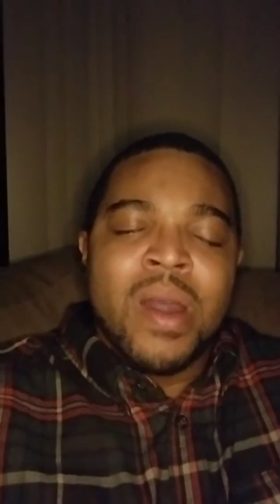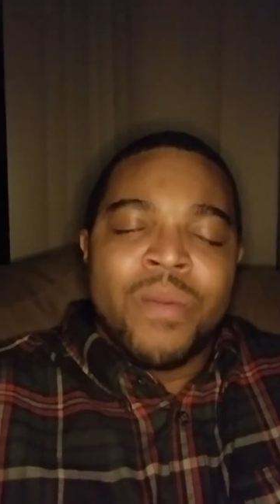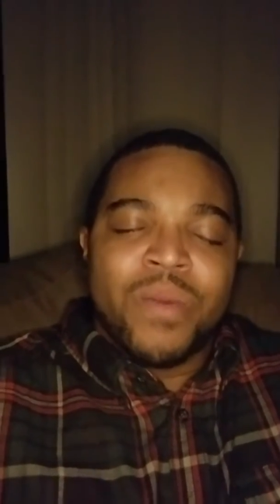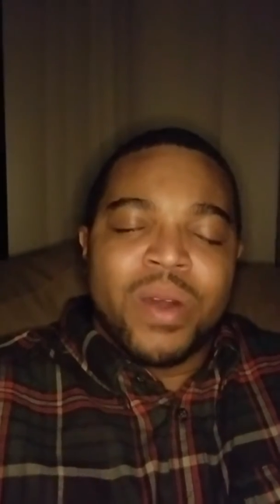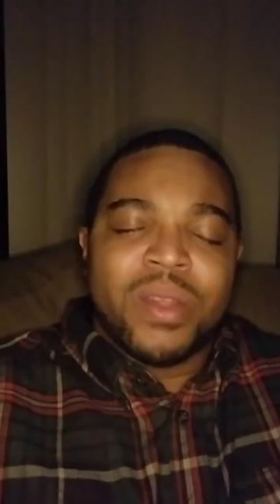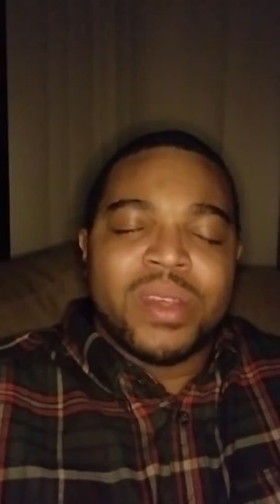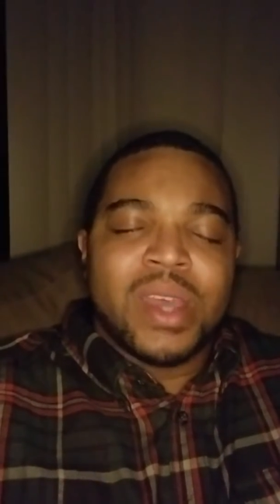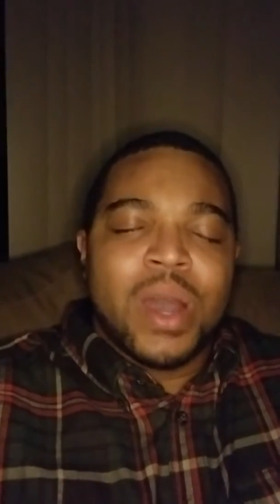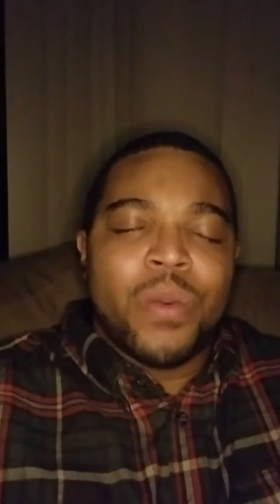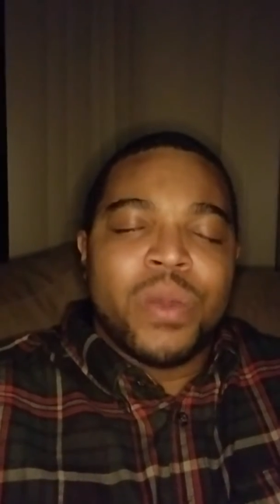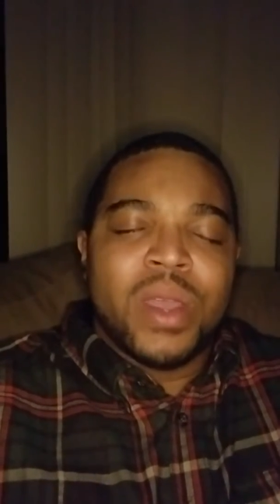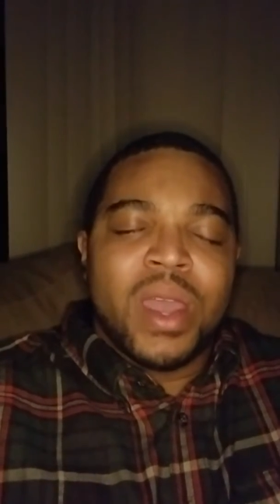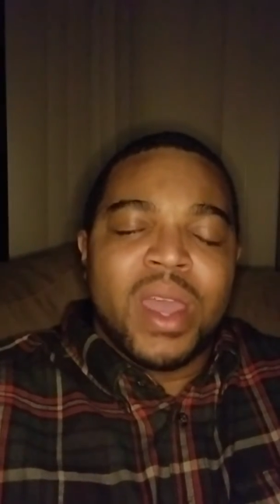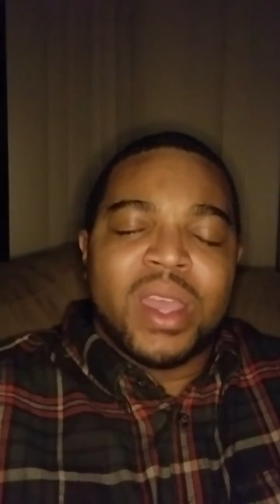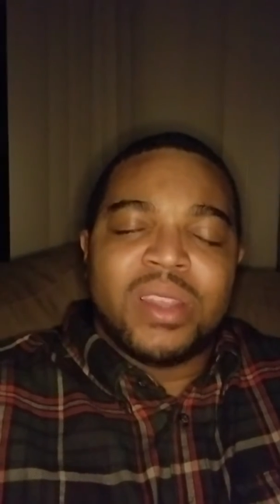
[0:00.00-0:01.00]
Father God,
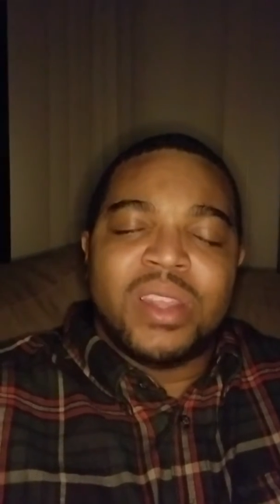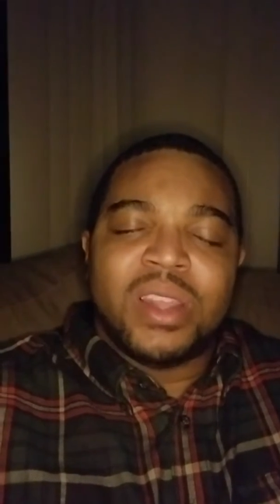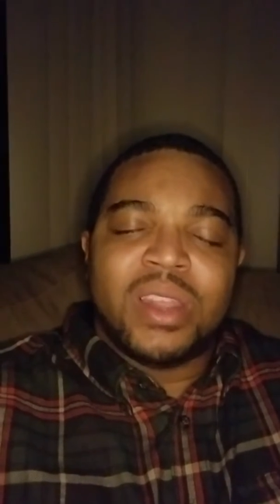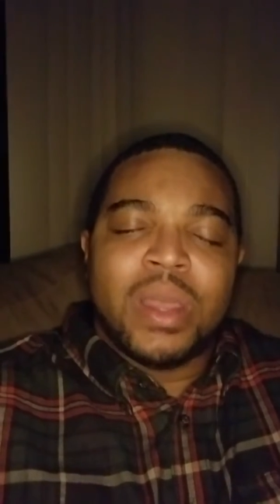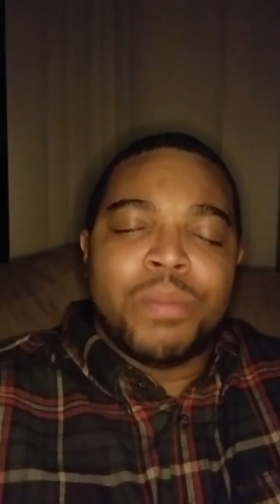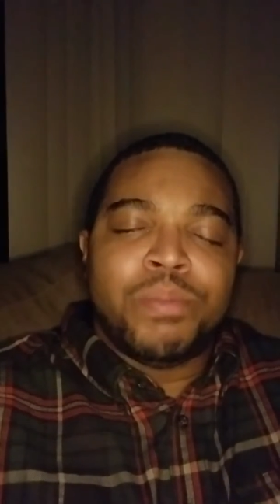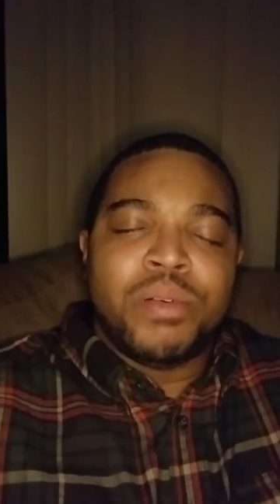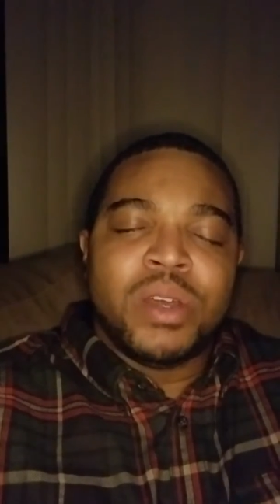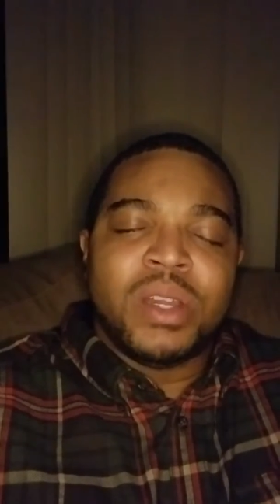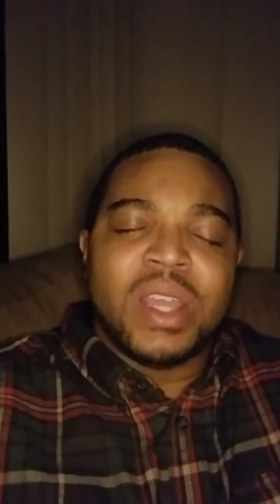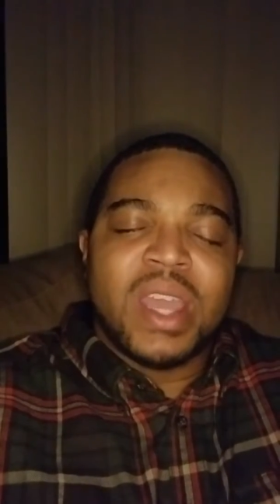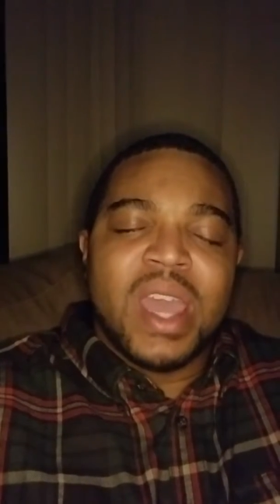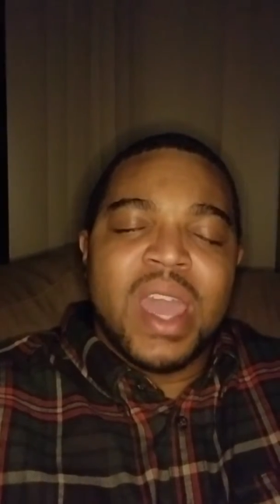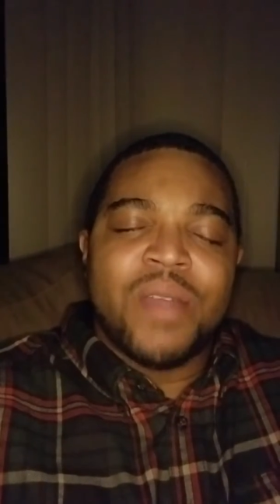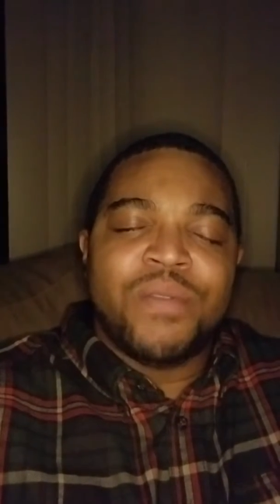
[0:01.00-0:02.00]
we ask that they put
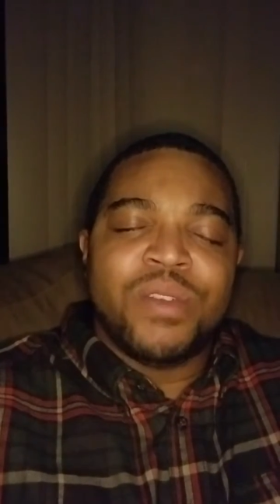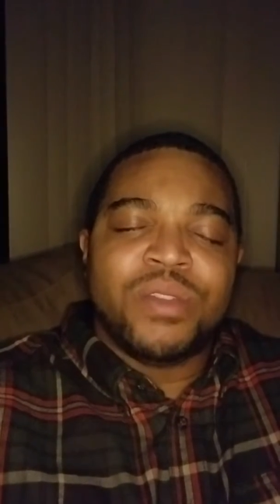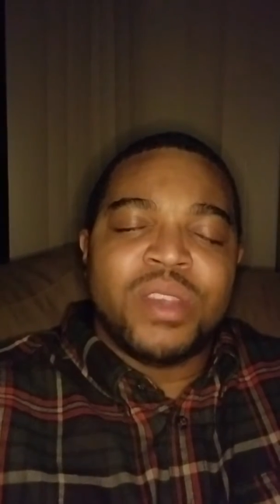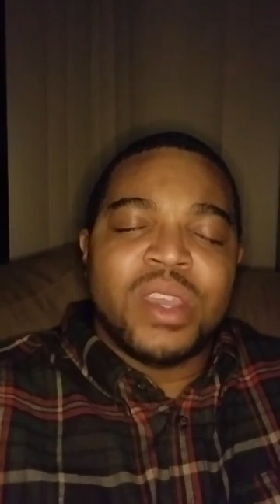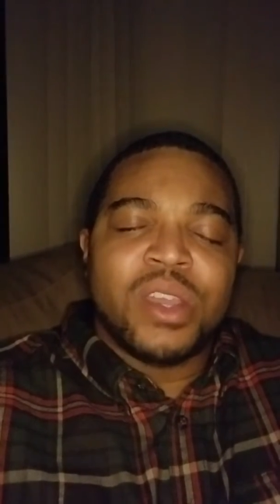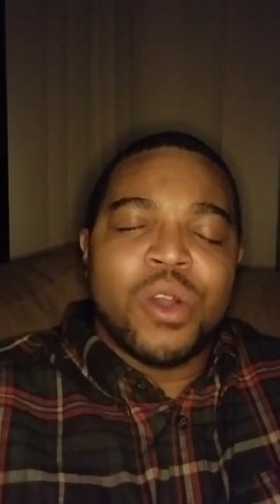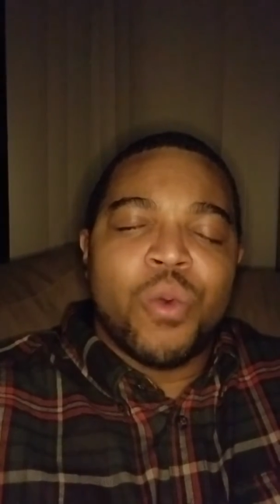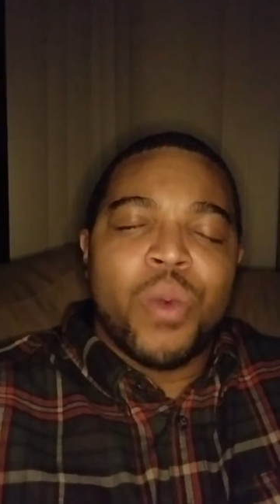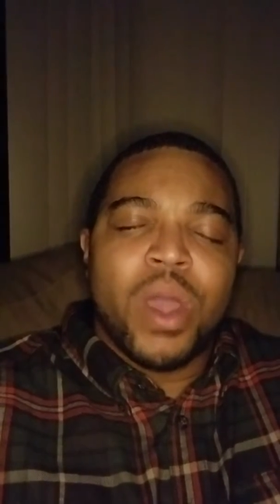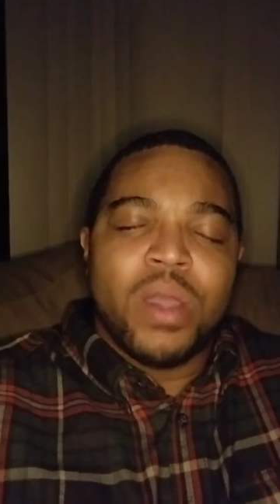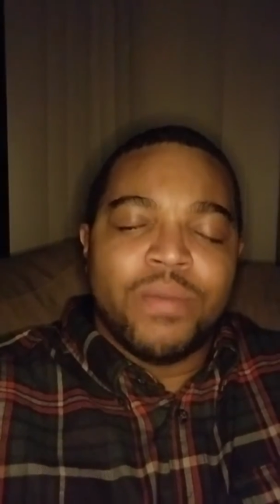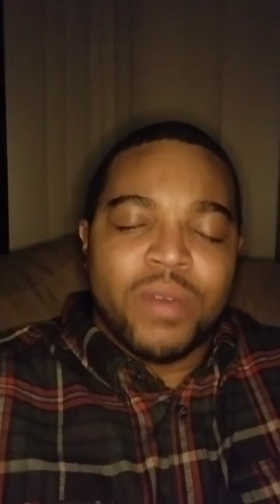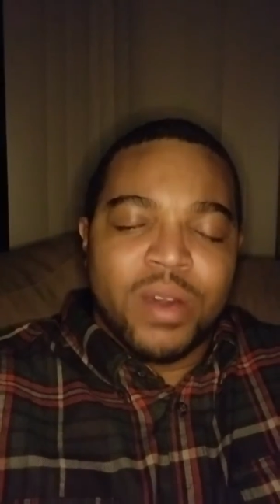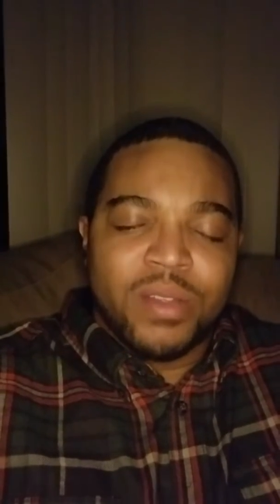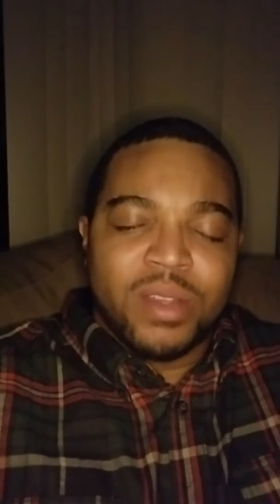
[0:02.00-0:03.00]
everything away,
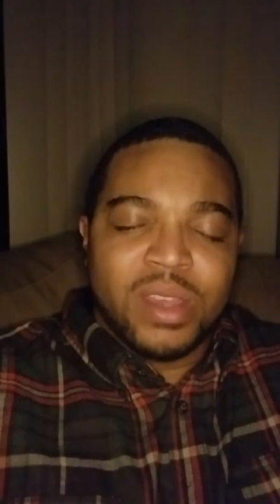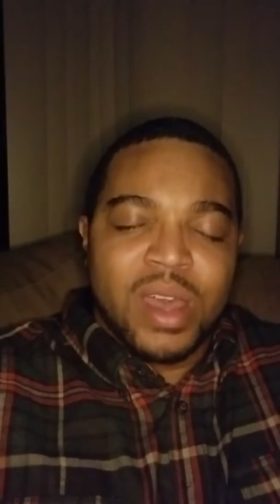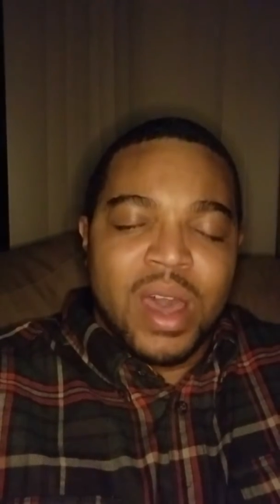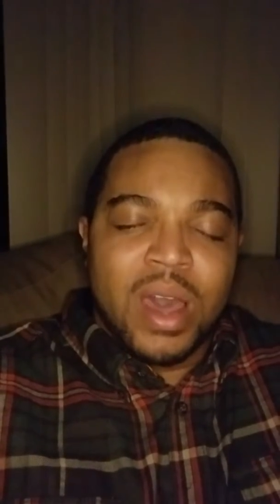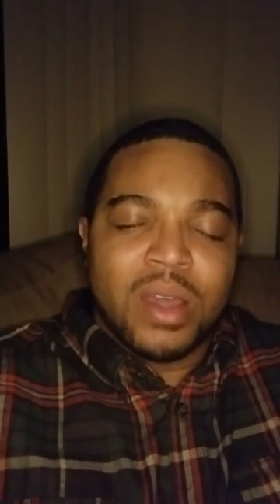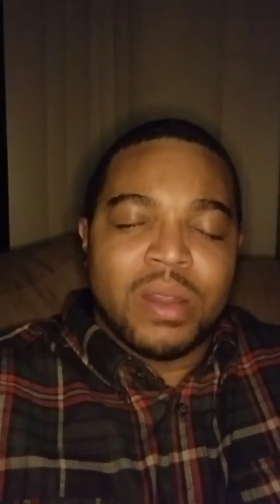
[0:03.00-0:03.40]
Father God,